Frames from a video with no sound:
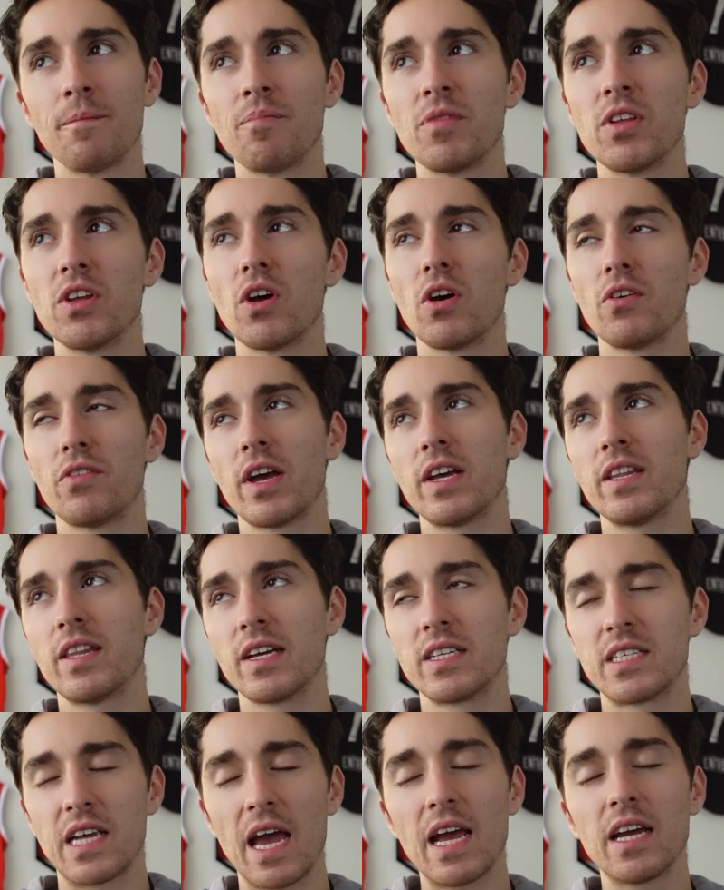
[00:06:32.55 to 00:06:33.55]

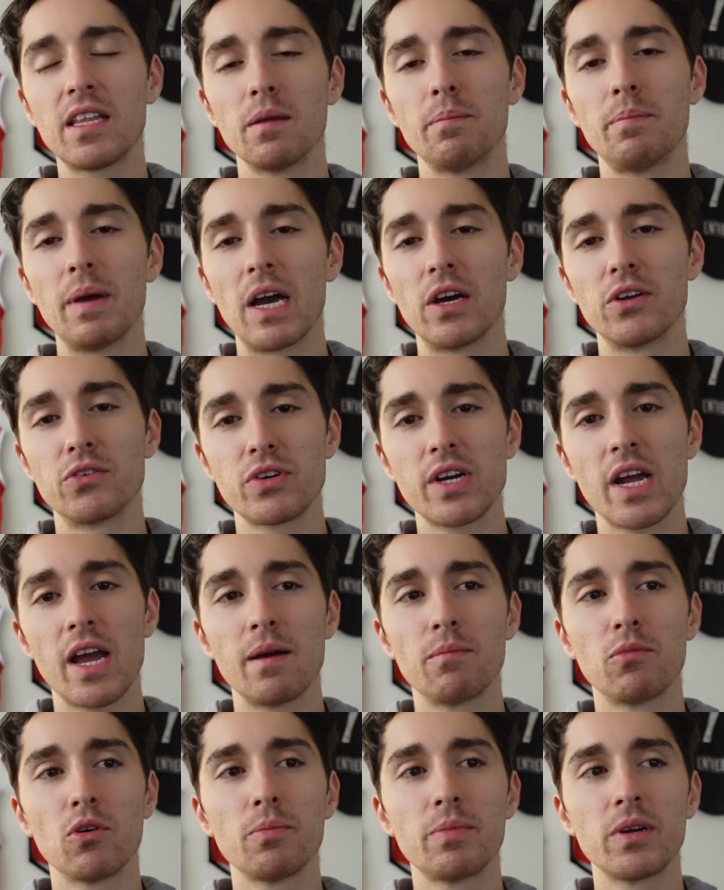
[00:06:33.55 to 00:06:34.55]
they take the boundary
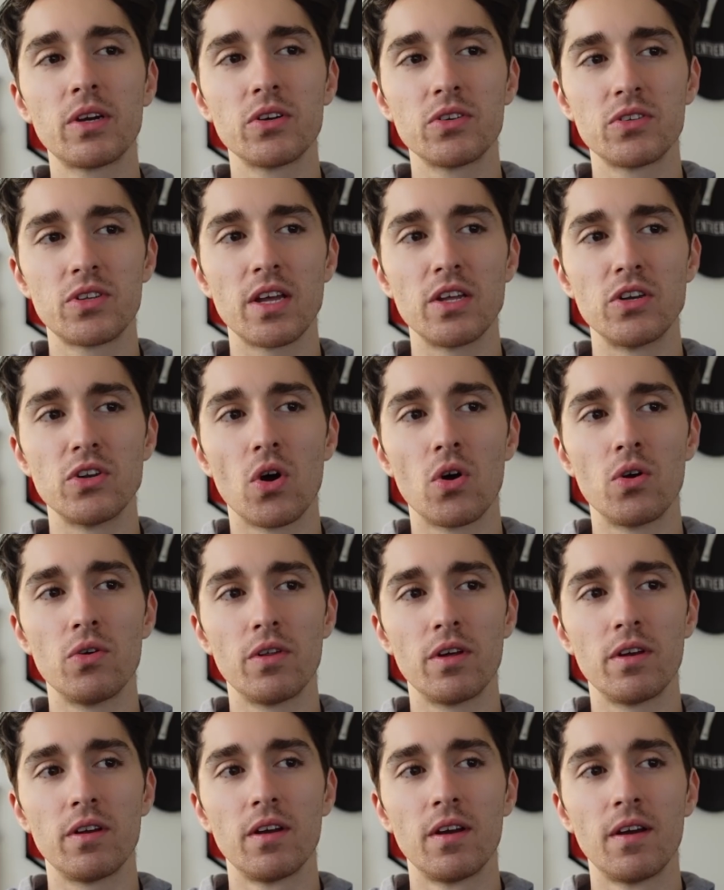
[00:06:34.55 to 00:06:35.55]
handball because they know
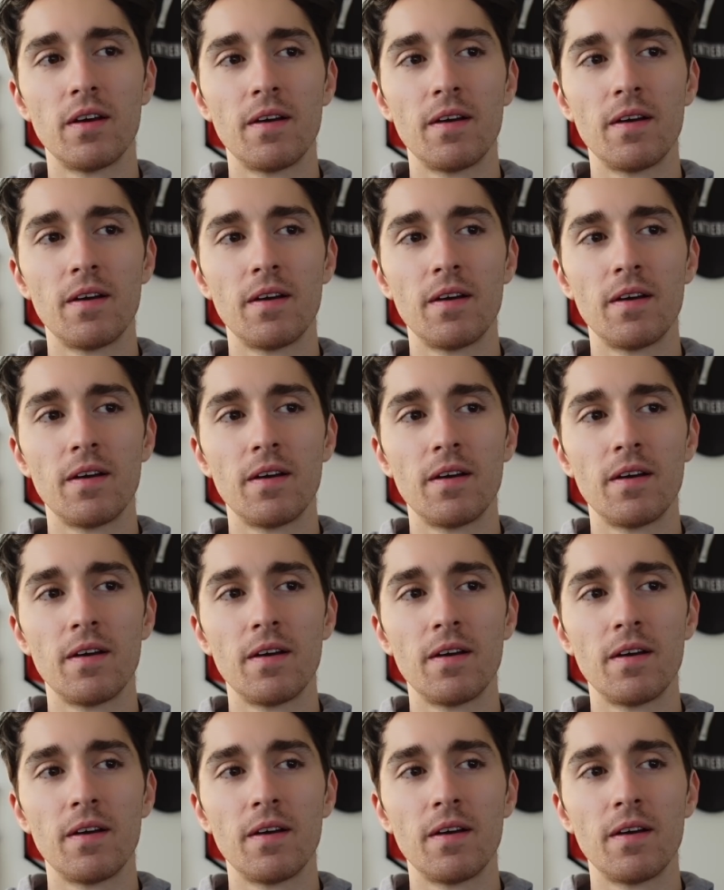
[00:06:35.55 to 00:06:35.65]
that